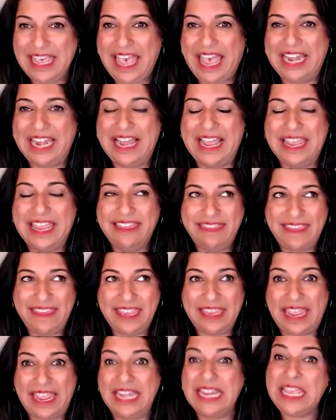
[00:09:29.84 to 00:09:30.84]
And I
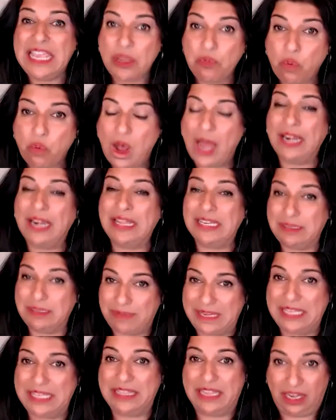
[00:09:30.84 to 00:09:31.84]
think, and he wanted to
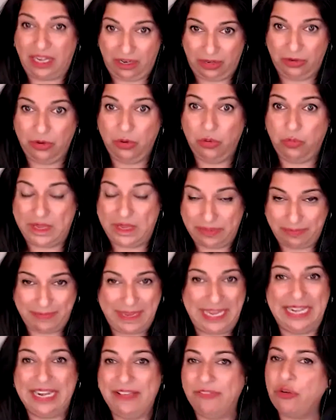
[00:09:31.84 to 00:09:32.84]
be there with
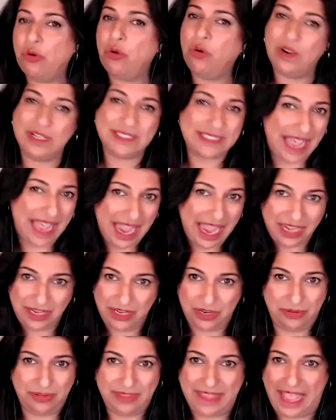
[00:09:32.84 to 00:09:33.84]
me. And of course, I
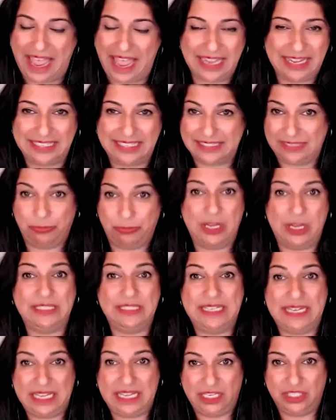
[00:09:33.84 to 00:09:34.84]
knew that it
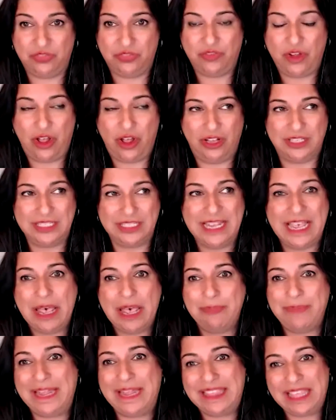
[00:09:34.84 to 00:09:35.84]
wasn't his fault.
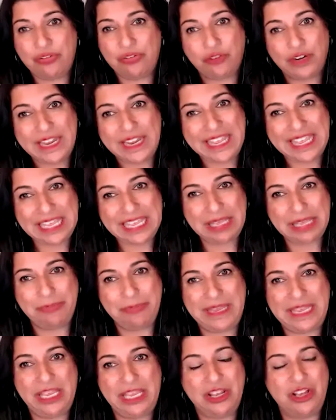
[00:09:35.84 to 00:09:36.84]
But I think for him,
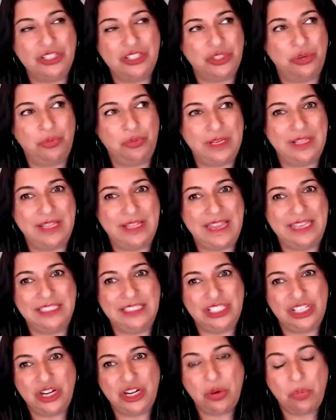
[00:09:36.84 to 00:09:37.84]
he also
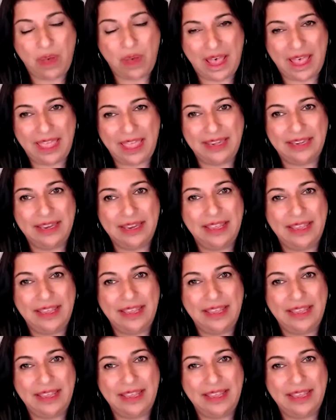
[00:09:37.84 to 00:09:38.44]
realized, you know what?